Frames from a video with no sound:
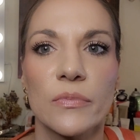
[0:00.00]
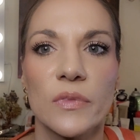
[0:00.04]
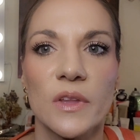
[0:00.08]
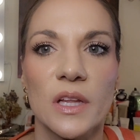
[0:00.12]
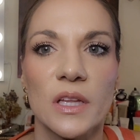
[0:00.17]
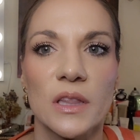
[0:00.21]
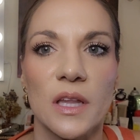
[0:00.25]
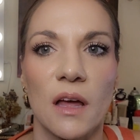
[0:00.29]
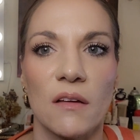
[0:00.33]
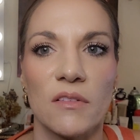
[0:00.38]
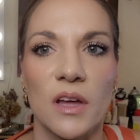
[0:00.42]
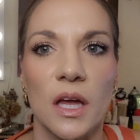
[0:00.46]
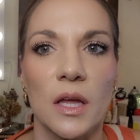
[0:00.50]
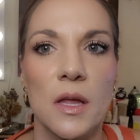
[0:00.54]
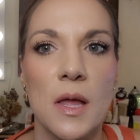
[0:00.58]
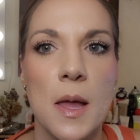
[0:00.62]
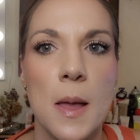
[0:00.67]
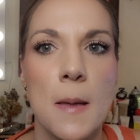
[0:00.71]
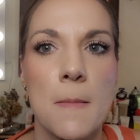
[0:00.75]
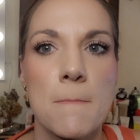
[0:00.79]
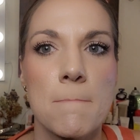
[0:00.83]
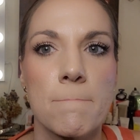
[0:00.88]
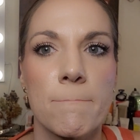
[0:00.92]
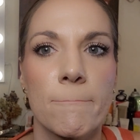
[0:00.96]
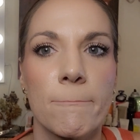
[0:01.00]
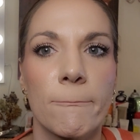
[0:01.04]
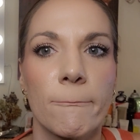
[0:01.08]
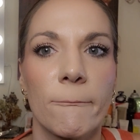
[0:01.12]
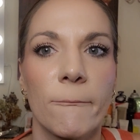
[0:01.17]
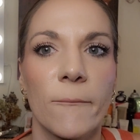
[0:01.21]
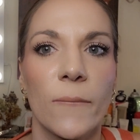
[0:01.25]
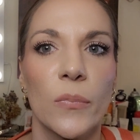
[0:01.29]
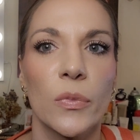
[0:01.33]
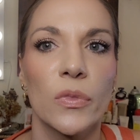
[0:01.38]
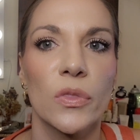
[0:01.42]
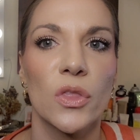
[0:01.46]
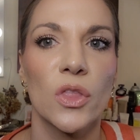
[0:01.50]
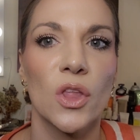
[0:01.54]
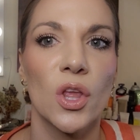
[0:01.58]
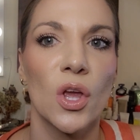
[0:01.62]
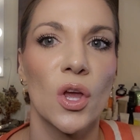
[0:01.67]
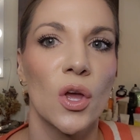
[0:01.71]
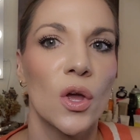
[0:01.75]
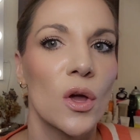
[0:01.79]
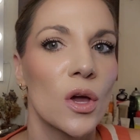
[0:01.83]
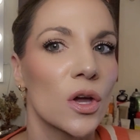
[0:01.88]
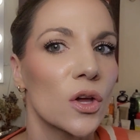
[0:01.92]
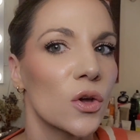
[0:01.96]
Love it.
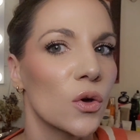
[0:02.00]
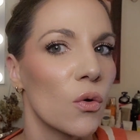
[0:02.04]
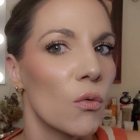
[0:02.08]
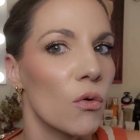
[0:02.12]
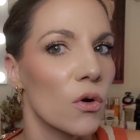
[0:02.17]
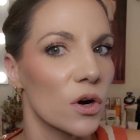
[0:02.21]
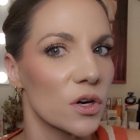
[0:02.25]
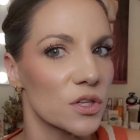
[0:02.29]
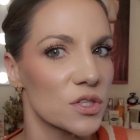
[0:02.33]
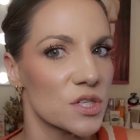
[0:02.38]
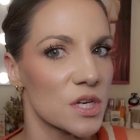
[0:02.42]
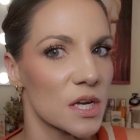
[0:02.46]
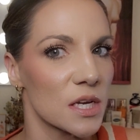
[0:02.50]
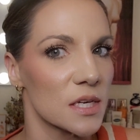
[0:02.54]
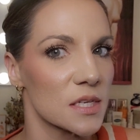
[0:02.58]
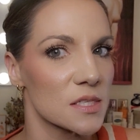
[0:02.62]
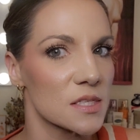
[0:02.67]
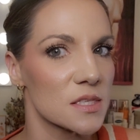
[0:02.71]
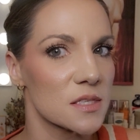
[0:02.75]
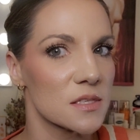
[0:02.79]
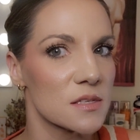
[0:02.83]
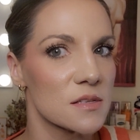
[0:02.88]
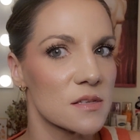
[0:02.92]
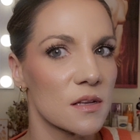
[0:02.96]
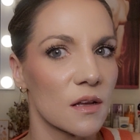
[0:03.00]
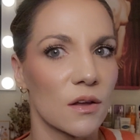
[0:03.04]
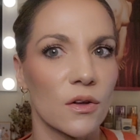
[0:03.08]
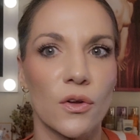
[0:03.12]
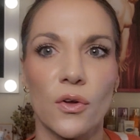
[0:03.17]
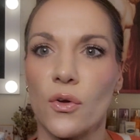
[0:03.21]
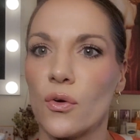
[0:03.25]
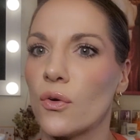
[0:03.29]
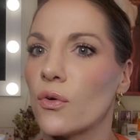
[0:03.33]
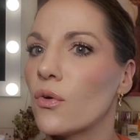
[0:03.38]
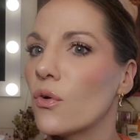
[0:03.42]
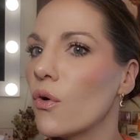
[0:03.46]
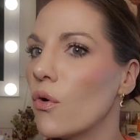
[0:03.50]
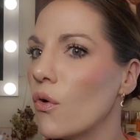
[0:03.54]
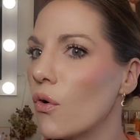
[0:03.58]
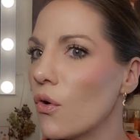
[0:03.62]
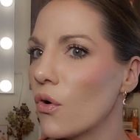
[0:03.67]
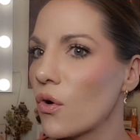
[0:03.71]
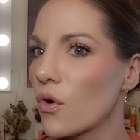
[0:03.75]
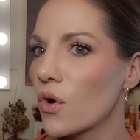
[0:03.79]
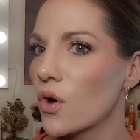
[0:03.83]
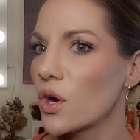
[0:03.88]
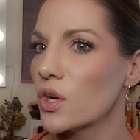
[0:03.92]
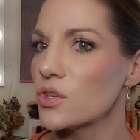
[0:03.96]
Gorgeous.
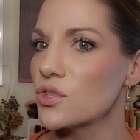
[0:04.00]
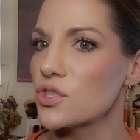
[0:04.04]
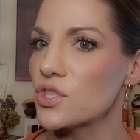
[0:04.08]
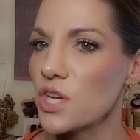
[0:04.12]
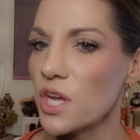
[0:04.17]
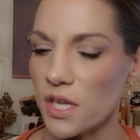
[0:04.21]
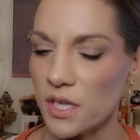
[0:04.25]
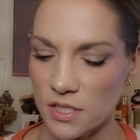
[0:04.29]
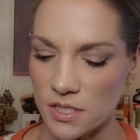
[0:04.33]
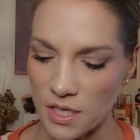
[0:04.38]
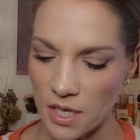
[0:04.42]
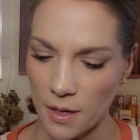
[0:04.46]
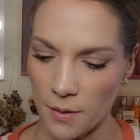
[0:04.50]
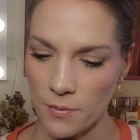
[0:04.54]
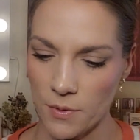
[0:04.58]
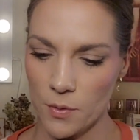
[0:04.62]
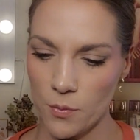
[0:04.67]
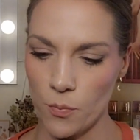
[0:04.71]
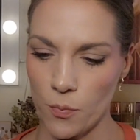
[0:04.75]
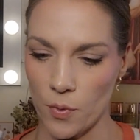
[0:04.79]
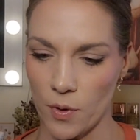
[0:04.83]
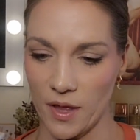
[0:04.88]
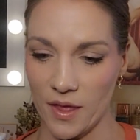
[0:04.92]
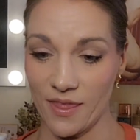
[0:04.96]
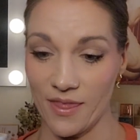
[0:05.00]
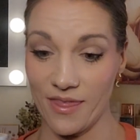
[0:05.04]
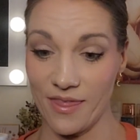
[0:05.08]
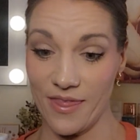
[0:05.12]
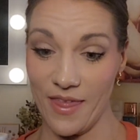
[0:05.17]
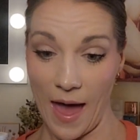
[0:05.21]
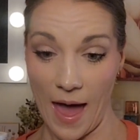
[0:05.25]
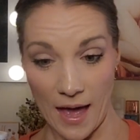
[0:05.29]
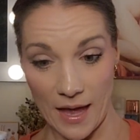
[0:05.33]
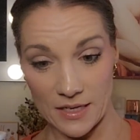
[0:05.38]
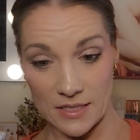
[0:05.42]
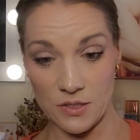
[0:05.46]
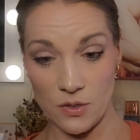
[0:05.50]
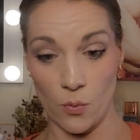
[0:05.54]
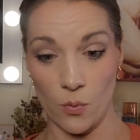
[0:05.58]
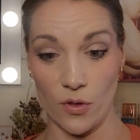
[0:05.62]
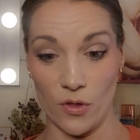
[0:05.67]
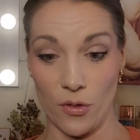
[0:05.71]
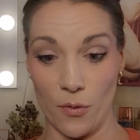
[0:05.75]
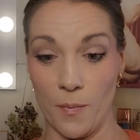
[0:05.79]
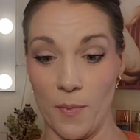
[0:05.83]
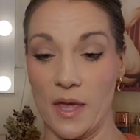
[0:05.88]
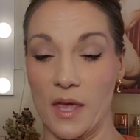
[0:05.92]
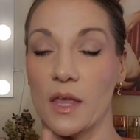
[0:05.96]
Gorgeous. Okay, I'm gonna bring that
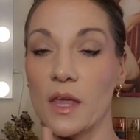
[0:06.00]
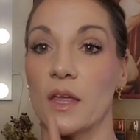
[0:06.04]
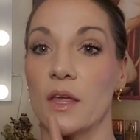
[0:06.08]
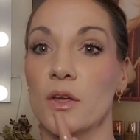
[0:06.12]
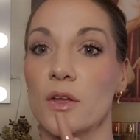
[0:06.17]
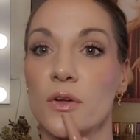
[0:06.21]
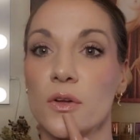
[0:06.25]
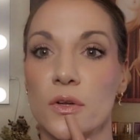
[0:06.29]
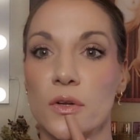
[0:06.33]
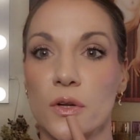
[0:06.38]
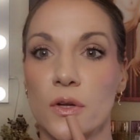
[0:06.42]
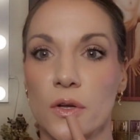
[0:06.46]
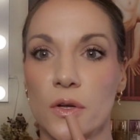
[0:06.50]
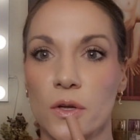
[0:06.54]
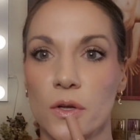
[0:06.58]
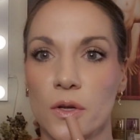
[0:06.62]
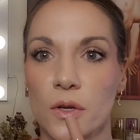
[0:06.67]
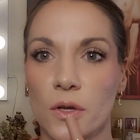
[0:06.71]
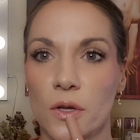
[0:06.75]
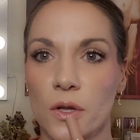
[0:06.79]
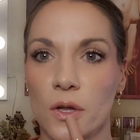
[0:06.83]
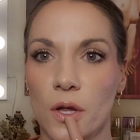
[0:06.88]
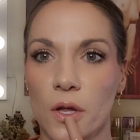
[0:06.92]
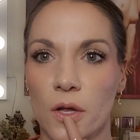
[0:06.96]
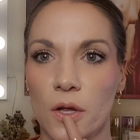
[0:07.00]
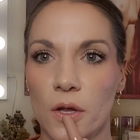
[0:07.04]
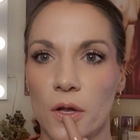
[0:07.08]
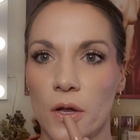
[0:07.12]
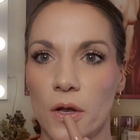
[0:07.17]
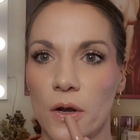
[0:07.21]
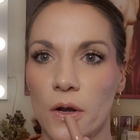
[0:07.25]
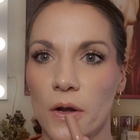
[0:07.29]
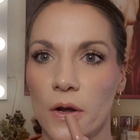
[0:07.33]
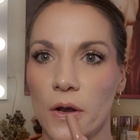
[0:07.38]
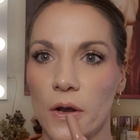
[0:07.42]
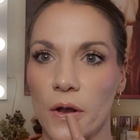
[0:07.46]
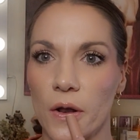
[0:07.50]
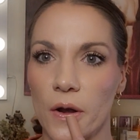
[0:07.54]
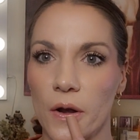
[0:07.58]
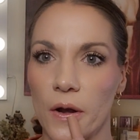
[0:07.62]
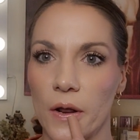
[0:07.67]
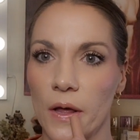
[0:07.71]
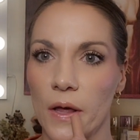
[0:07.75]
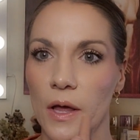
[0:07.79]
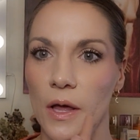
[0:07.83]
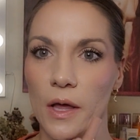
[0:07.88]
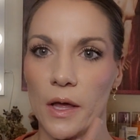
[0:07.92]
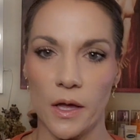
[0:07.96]
with me
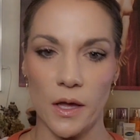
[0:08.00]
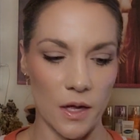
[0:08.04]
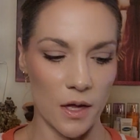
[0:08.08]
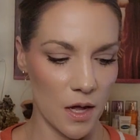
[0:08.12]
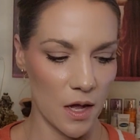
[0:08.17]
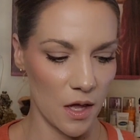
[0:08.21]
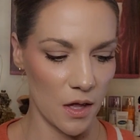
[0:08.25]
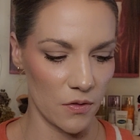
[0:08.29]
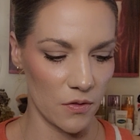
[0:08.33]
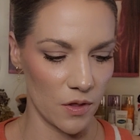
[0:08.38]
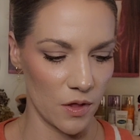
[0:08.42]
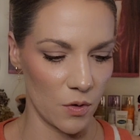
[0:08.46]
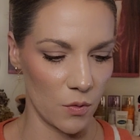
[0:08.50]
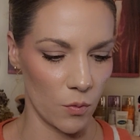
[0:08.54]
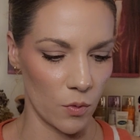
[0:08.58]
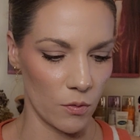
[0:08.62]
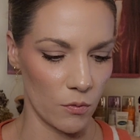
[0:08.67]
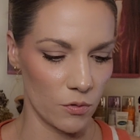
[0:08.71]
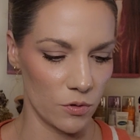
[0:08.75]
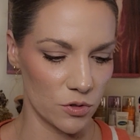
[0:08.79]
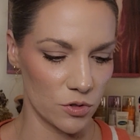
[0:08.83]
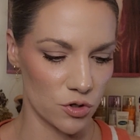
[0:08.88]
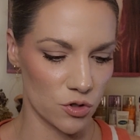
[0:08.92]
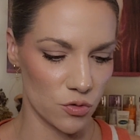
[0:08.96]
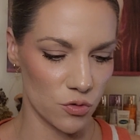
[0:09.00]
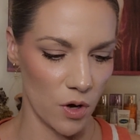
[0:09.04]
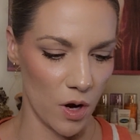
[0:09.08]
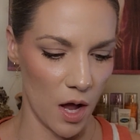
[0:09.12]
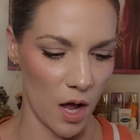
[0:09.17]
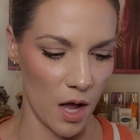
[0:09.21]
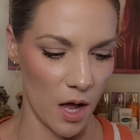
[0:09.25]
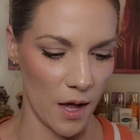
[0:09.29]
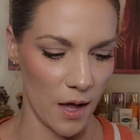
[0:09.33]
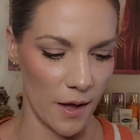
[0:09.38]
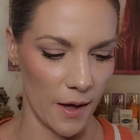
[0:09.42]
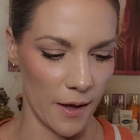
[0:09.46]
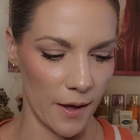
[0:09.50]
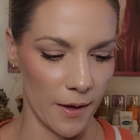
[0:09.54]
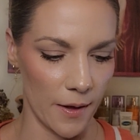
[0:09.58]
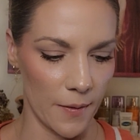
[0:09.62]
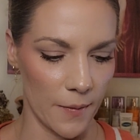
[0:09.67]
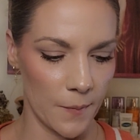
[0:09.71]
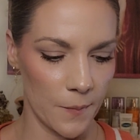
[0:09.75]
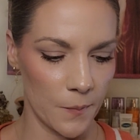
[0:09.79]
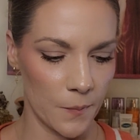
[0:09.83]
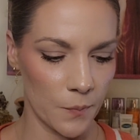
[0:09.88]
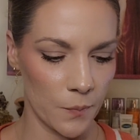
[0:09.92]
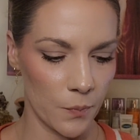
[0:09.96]
today, and then we will try
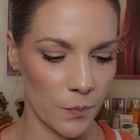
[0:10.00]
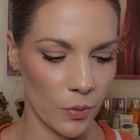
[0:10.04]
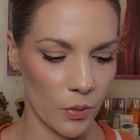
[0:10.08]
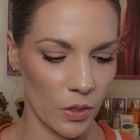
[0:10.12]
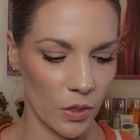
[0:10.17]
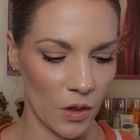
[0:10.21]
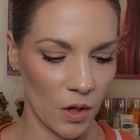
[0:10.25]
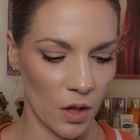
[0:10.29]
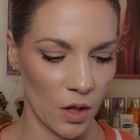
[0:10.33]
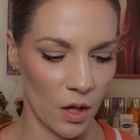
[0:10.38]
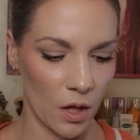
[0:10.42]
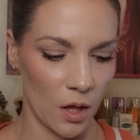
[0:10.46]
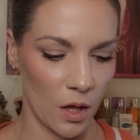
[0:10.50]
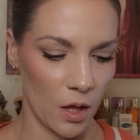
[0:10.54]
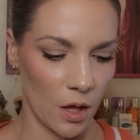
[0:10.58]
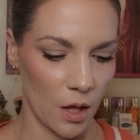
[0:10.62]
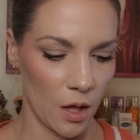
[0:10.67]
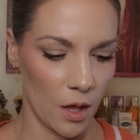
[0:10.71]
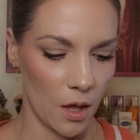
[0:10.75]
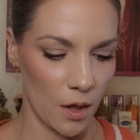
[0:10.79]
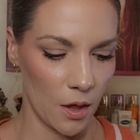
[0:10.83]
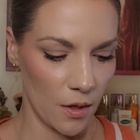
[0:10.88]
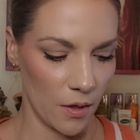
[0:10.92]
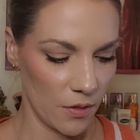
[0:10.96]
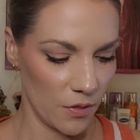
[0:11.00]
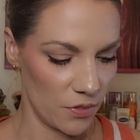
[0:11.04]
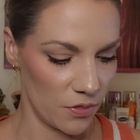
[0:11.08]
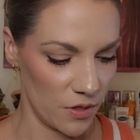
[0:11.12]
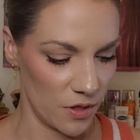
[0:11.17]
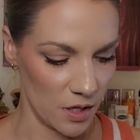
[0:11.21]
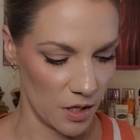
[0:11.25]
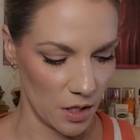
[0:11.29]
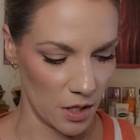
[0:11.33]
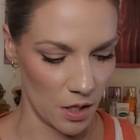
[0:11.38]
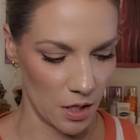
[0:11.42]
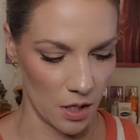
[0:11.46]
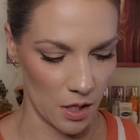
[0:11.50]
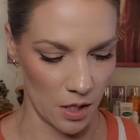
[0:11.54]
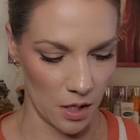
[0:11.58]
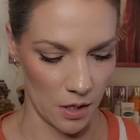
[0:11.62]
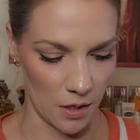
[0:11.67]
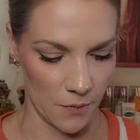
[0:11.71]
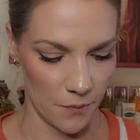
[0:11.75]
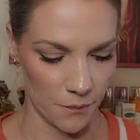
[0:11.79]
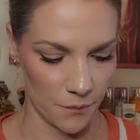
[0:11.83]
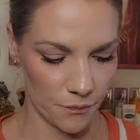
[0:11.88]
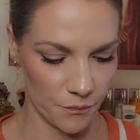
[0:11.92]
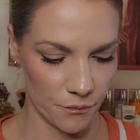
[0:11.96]

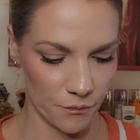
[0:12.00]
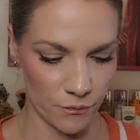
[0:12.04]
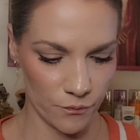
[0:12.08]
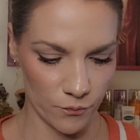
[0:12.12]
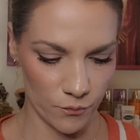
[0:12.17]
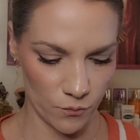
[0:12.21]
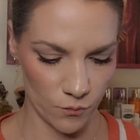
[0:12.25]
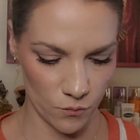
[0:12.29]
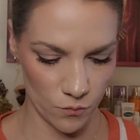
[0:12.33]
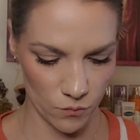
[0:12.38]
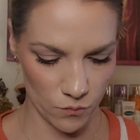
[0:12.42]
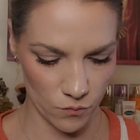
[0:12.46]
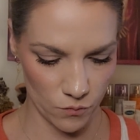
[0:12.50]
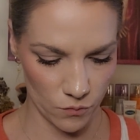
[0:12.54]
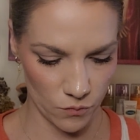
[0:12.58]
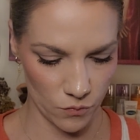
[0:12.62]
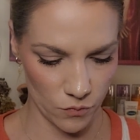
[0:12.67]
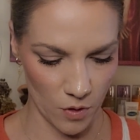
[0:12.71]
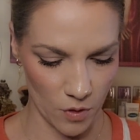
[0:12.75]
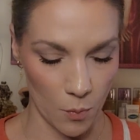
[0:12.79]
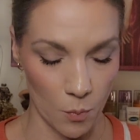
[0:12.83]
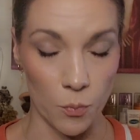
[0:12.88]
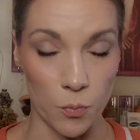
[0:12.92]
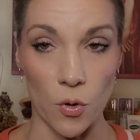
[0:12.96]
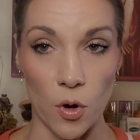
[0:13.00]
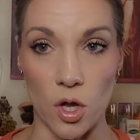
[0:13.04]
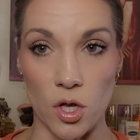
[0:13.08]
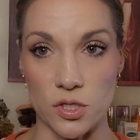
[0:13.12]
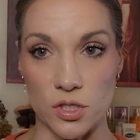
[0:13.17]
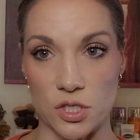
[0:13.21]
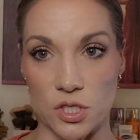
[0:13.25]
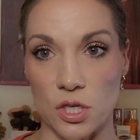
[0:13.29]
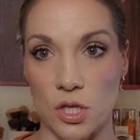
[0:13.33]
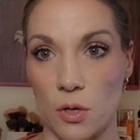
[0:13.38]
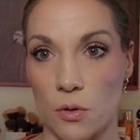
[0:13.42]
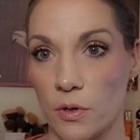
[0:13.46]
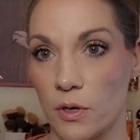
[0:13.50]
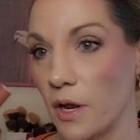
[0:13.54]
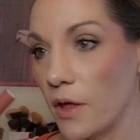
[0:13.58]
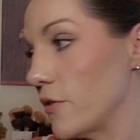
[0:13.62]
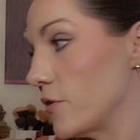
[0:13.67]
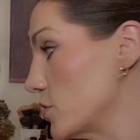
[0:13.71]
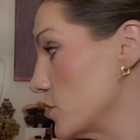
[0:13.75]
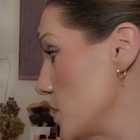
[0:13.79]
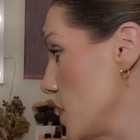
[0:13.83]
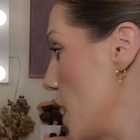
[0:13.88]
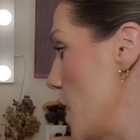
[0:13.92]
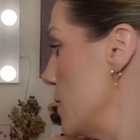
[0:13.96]
the Bronze Glow
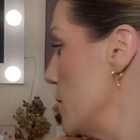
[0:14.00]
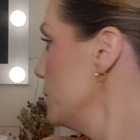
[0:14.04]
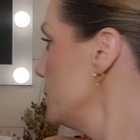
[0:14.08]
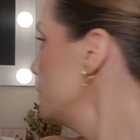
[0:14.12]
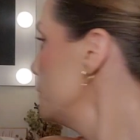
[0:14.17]
another time.